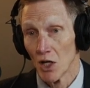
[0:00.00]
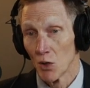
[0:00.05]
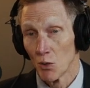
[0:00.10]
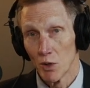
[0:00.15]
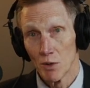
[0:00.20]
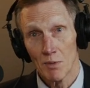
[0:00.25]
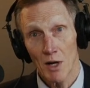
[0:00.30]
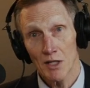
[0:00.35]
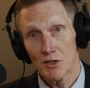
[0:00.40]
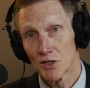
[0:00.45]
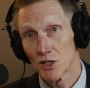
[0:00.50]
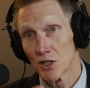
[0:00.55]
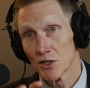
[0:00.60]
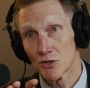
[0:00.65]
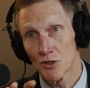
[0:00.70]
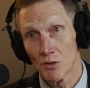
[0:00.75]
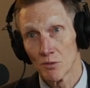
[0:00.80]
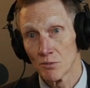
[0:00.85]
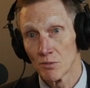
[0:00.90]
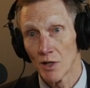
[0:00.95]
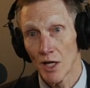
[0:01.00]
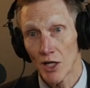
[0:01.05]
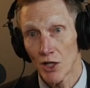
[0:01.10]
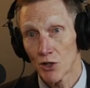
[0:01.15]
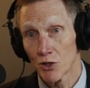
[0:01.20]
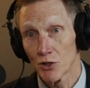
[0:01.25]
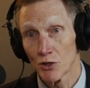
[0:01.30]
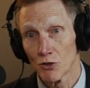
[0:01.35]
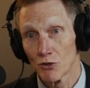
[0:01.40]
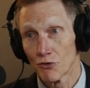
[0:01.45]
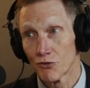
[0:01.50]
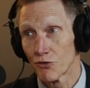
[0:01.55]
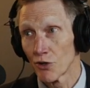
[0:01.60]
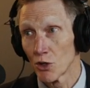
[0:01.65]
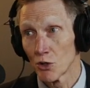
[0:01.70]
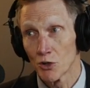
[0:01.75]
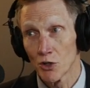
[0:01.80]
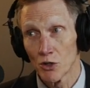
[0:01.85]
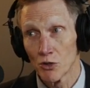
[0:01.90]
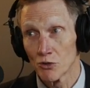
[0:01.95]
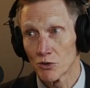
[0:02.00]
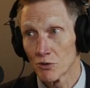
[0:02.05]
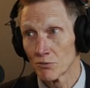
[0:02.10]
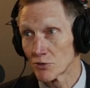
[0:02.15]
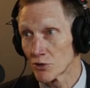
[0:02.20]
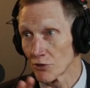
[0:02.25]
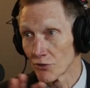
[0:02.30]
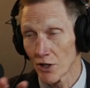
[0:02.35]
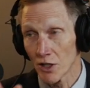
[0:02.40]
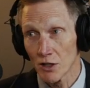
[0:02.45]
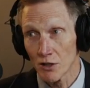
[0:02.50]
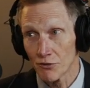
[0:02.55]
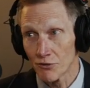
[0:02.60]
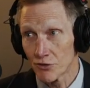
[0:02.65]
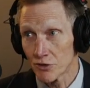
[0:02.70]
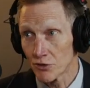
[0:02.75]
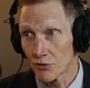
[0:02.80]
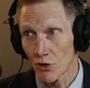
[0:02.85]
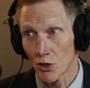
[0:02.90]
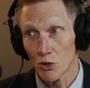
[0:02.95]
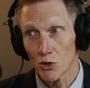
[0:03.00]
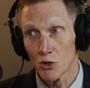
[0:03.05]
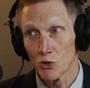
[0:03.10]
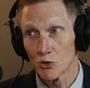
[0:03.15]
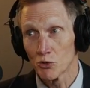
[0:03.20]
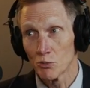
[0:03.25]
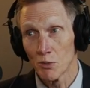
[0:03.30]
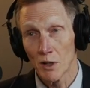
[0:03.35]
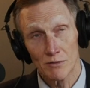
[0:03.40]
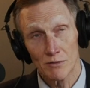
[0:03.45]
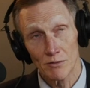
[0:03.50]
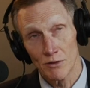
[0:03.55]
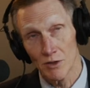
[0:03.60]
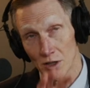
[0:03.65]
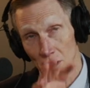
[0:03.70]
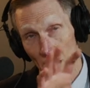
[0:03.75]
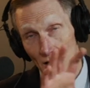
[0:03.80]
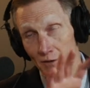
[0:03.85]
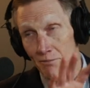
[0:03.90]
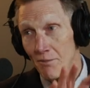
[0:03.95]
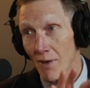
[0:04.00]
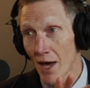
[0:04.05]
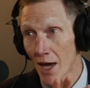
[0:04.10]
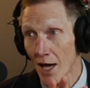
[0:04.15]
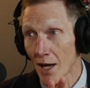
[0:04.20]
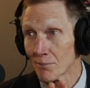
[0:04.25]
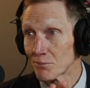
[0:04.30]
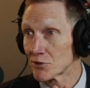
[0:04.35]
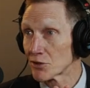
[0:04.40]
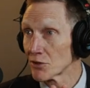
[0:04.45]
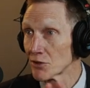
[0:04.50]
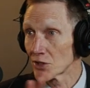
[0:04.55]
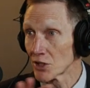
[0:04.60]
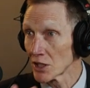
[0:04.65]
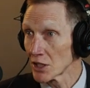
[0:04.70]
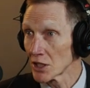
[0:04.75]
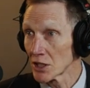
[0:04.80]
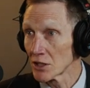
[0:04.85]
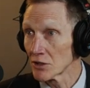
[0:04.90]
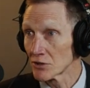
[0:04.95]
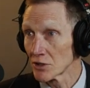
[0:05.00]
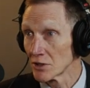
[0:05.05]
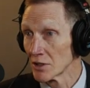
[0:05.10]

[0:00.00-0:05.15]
we might see some aerial photos, some surveillance photos, we a lot of maps and things.